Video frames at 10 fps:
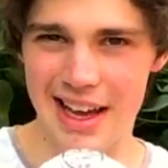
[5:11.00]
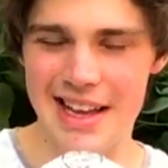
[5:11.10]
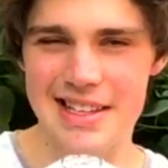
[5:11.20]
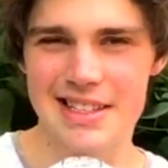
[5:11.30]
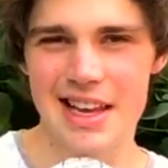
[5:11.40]

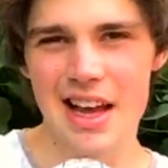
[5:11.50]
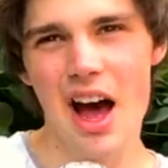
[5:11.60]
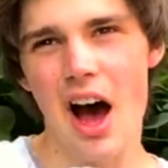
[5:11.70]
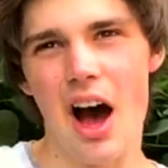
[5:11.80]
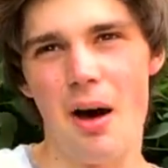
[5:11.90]
is
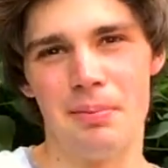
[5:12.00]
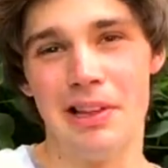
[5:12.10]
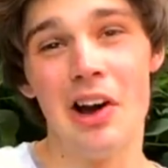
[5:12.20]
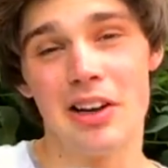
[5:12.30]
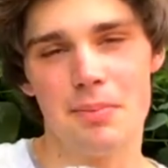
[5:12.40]

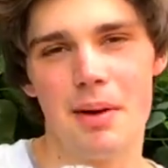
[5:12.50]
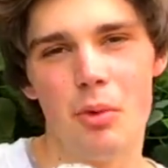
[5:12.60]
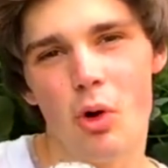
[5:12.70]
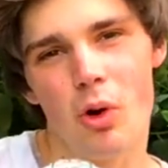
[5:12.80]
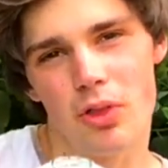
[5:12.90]
learn a bit
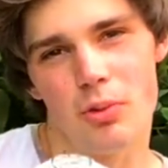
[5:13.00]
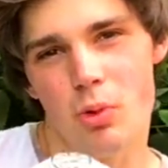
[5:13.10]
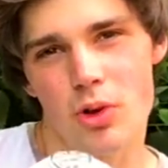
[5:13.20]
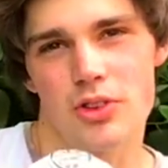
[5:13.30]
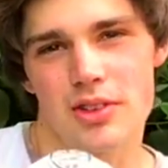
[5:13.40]
more than
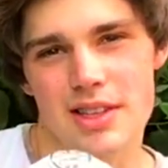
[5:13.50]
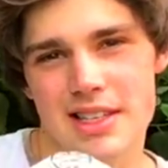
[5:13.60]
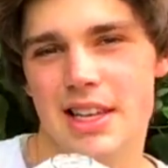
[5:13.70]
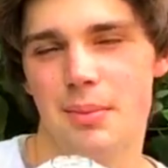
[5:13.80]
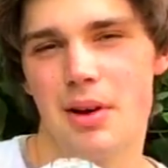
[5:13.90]
what's on the
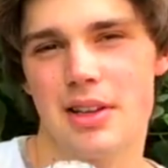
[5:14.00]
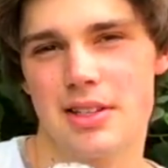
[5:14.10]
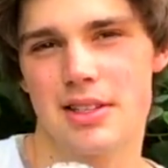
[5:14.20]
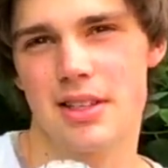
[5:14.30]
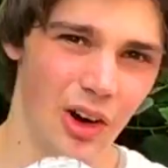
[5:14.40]

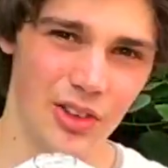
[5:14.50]
syllabus.